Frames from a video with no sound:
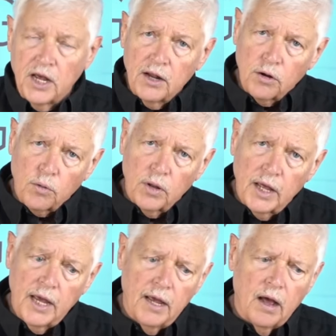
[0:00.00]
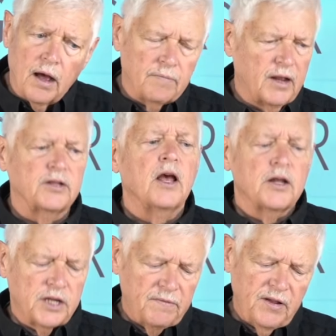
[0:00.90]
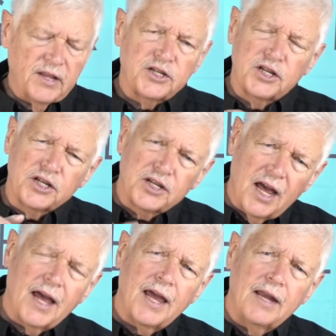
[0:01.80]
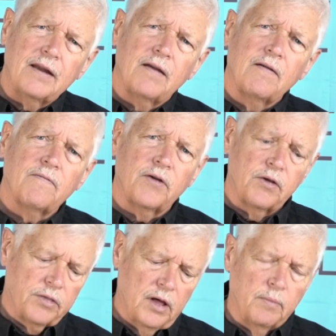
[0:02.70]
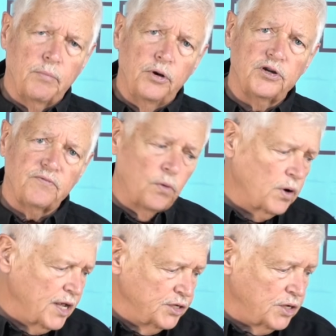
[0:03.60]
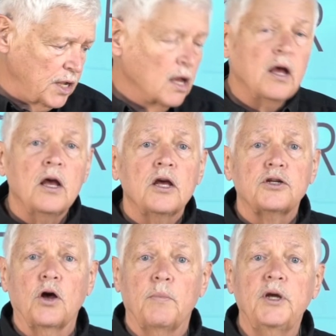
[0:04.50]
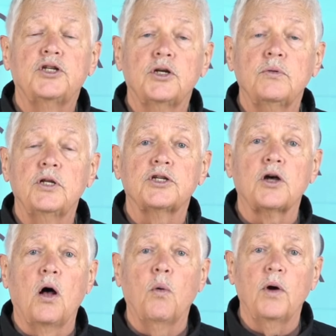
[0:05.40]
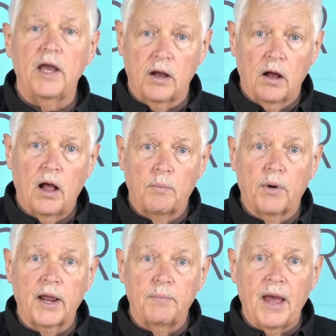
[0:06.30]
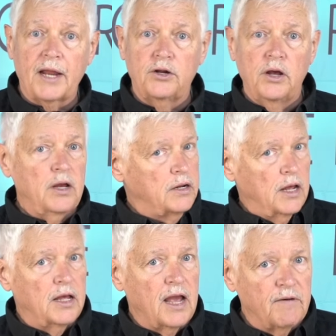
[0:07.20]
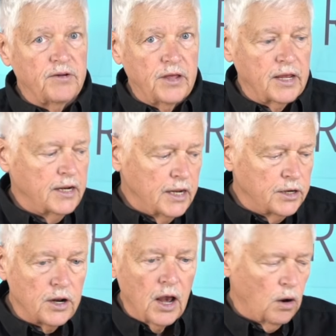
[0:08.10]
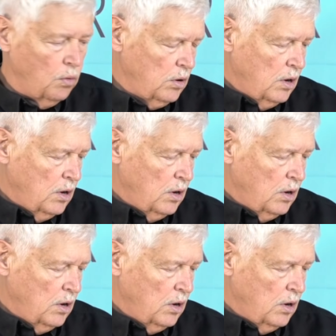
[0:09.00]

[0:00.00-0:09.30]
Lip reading: integrally, safety that's designed for your thumb. Push forward easy. So be shooting this all week. I'll bring it back to you, tell you everything you need to know.